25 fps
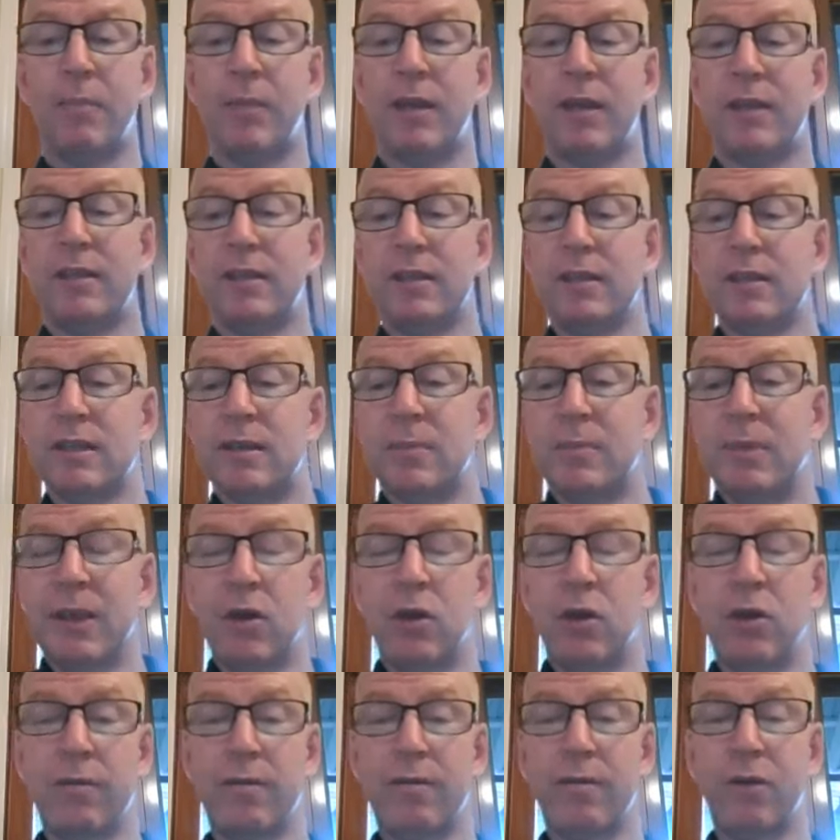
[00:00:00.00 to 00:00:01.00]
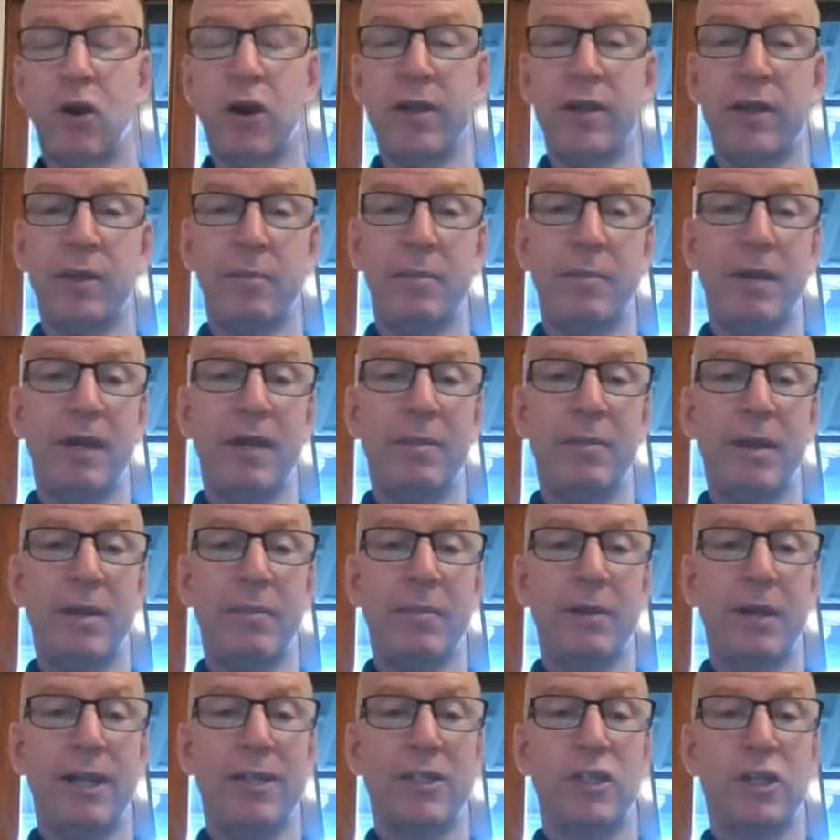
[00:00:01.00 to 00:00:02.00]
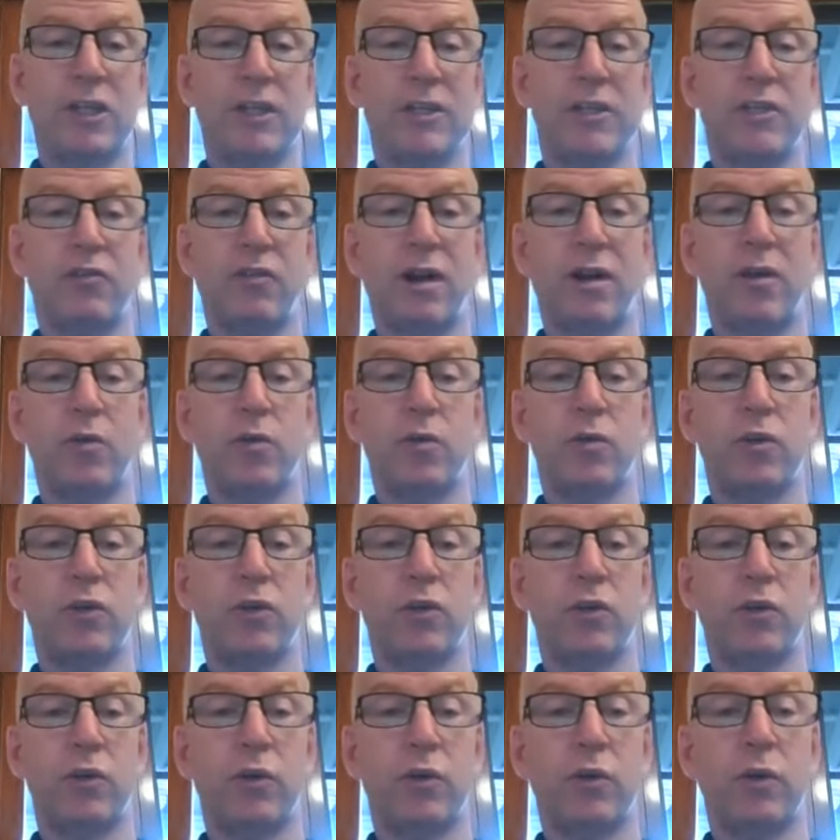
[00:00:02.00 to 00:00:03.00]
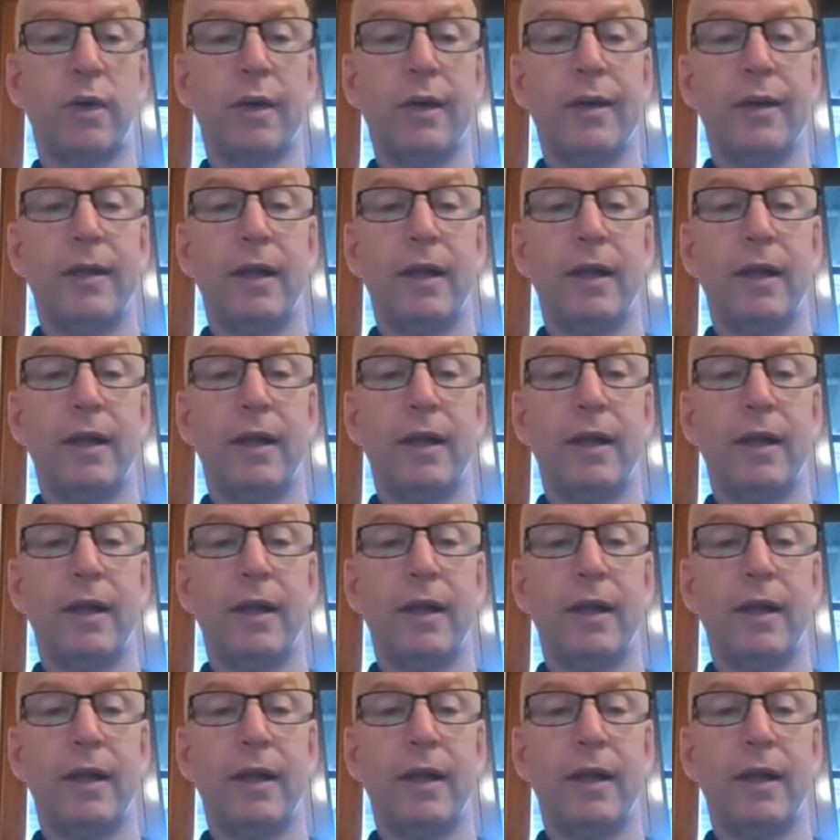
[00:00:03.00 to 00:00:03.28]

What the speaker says: This is something I find that many people actually struggle to do.